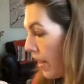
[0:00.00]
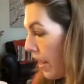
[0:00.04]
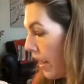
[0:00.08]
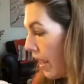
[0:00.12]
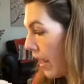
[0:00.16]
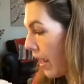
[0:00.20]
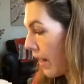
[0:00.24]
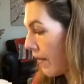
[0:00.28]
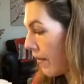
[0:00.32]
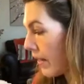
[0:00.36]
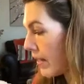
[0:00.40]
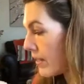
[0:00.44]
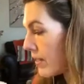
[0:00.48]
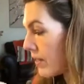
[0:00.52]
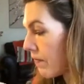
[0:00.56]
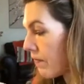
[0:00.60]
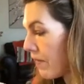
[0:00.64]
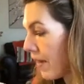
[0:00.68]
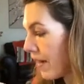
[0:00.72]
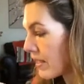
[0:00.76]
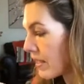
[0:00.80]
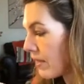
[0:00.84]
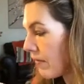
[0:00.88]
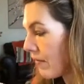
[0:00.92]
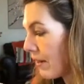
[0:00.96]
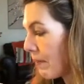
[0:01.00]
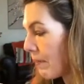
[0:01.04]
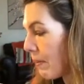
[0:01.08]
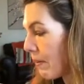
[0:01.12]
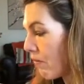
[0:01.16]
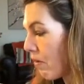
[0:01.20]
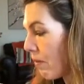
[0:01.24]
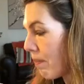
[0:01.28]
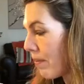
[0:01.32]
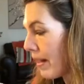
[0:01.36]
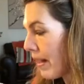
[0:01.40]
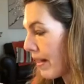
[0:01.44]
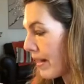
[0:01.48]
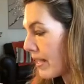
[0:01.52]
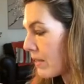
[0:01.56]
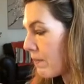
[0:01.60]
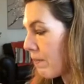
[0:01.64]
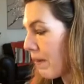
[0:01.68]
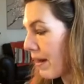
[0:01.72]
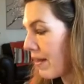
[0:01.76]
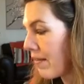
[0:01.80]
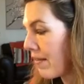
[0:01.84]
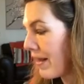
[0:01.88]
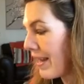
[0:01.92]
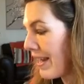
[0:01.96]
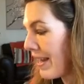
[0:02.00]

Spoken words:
And it's effectively been replaced by the